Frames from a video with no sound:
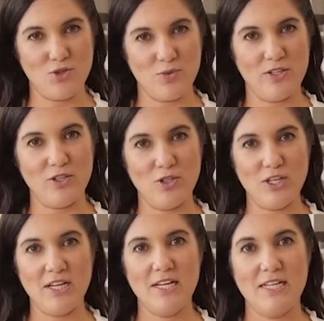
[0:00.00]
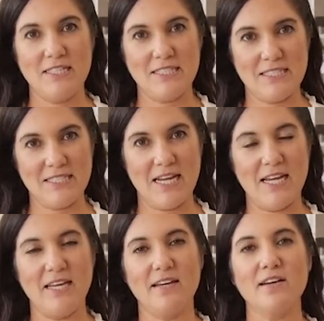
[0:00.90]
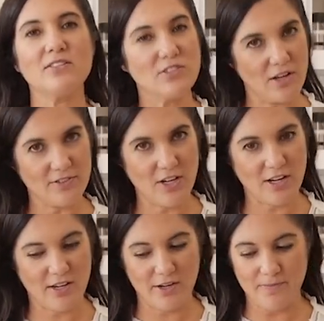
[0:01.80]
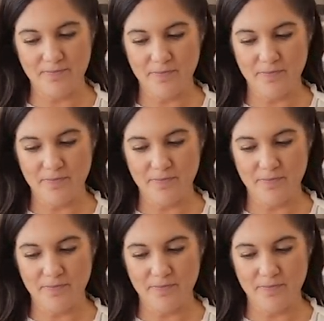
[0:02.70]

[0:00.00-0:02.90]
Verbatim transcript: Grilled Steak Soft Taco.